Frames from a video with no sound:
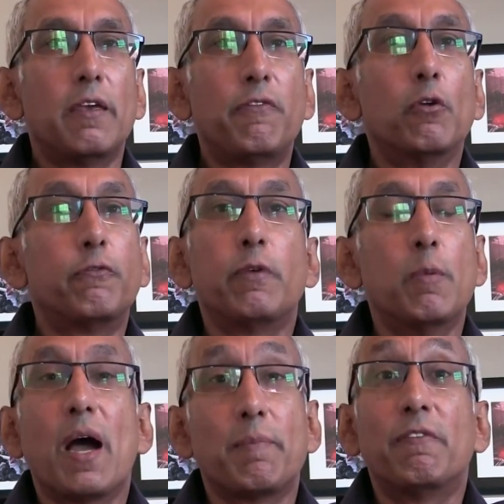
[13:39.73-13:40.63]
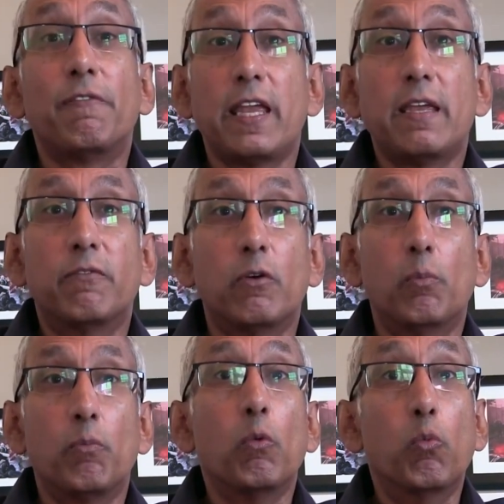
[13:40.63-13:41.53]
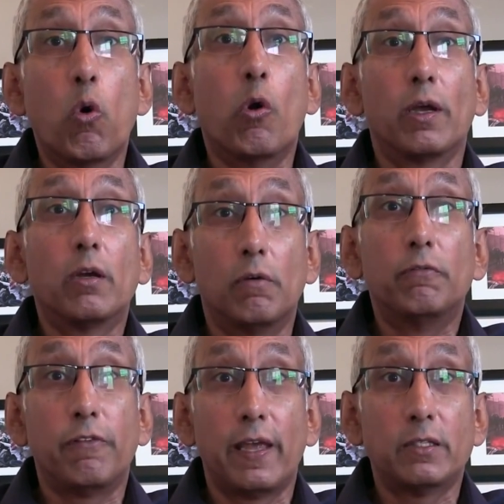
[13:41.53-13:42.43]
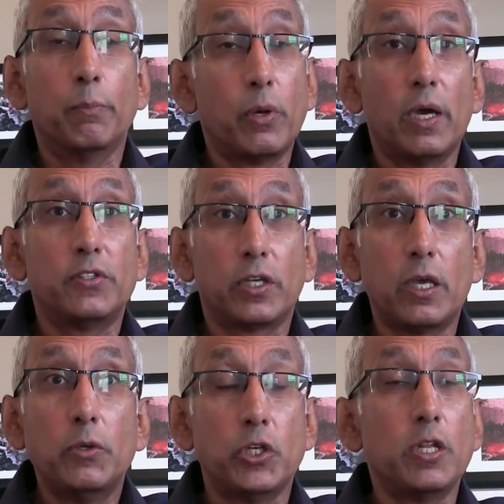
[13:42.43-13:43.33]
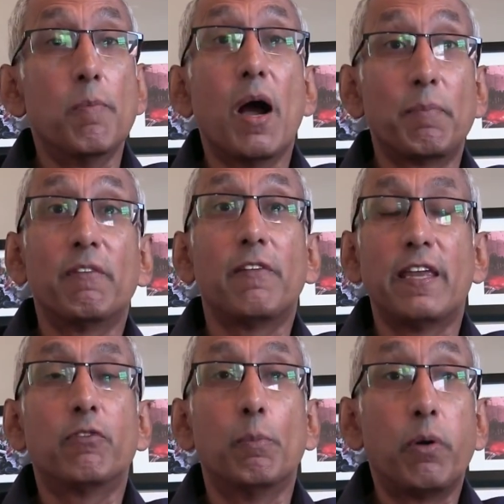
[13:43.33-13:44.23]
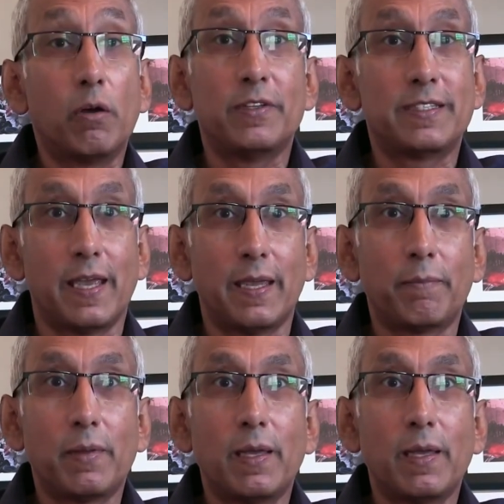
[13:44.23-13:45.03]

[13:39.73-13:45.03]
If you're, you might be fleeing from war and conflict and persecution, you might be fleeing from poverty.